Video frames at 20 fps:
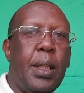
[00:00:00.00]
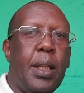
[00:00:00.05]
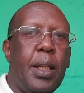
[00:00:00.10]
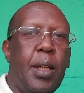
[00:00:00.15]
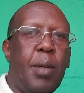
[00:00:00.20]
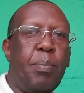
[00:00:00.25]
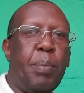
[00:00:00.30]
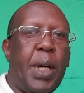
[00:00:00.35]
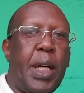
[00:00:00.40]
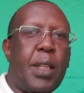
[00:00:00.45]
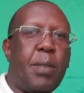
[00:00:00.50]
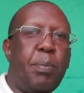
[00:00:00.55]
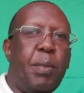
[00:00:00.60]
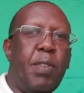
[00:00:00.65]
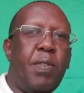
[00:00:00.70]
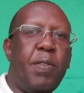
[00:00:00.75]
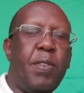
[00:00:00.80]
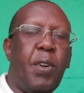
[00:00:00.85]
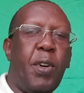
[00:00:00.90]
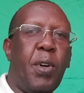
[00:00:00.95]
But
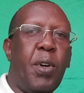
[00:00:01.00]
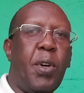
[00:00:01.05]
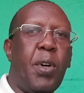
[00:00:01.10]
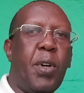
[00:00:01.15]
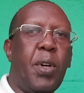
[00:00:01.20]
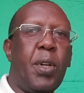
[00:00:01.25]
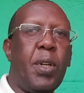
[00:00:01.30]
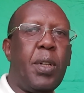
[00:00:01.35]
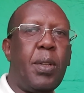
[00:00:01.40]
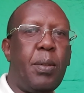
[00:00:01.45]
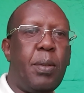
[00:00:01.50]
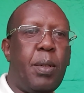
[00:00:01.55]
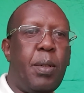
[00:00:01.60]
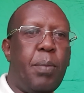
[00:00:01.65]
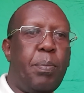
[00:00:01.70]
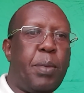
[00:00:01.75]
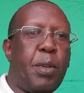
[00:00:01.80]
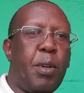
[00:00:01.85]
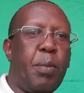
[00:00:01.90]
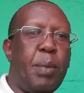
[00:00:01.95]
before
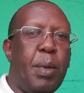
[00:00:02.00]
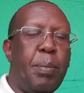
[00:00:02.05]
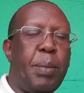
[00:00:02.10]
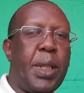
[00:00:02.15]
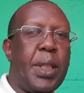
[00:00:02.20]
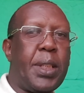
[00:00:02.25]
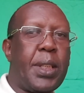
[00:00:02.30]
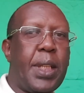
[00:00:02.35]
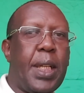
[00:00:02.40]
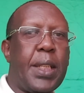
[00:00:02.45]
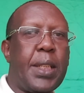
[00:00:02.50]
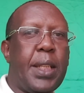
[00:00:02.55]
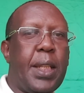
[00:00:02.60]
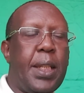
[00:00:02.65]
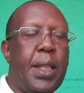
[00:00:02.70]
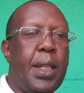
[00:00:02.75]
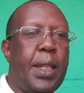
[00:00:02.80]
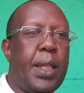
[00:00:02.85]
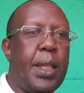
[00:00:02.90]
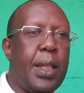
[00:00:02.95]
probably
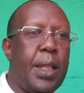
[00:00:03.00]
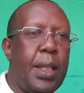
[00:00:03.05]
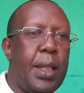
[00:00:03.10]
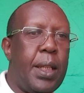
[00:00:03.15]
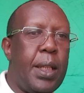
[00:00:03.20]
Saturday,